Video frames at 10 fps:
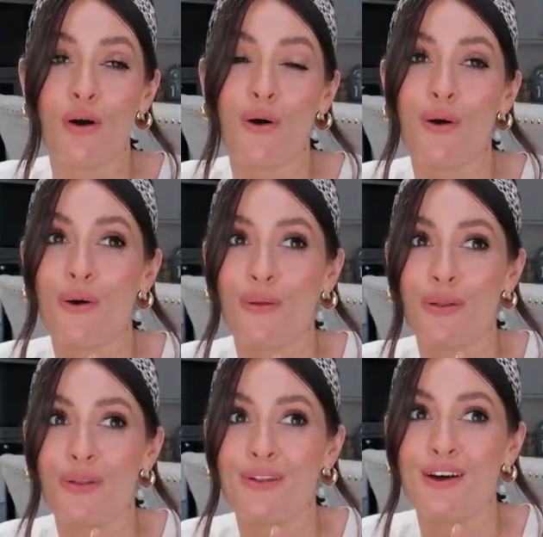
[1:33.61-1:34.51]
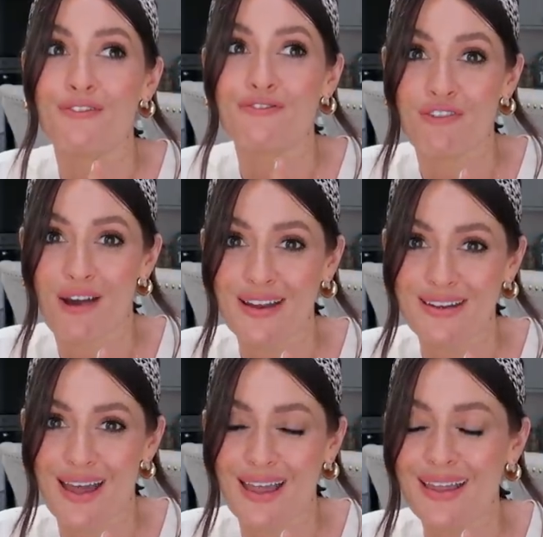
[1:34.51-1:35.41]
on
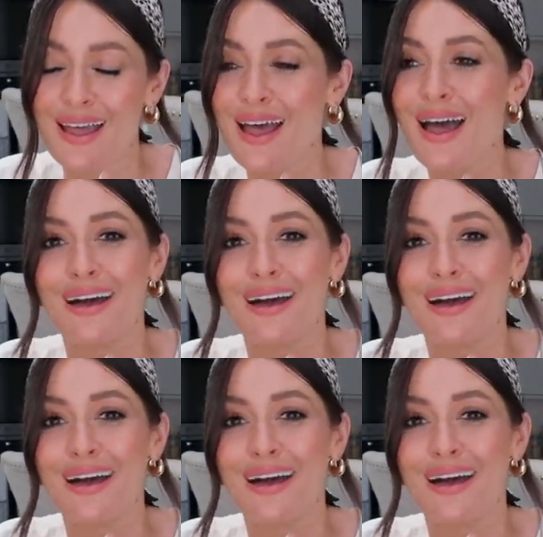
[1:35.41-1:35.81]
Friday.